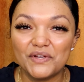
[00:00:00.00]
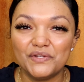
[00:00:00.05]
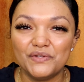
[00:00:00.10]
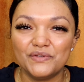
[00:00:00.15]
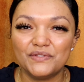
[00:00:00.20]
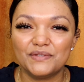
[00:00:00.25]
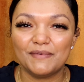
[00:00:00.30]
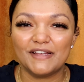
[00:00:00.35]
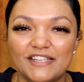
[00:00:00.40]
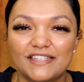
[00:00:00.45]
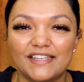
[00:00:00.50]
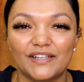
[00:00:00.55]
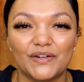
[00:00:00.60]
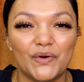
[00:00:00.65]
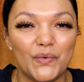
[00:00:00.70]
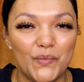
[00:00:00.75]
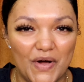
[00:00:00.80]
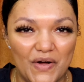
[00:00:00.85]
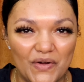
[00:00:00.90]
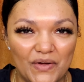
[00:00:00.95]
are new to my
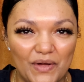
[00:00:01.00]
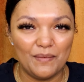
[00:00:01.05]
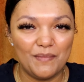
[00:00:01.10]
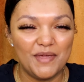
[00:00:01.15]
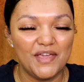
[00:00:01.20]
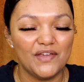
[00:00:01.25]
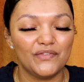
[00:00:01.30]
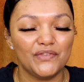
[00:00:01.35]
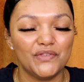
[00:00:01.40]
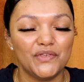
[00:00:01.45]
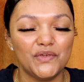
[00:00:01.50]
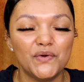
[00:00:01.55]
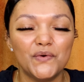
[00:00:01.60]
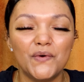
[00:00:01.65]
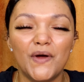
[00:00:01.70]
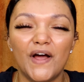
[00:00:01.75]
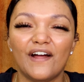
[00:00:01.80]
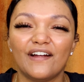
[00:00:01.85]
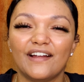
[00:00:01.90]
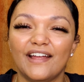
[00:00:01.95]
channel, welcome. If
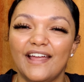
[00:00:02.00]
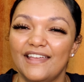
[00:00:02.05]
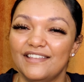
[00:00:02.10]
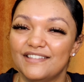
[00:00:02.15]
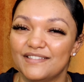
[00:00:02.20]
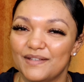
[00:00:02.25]
you are a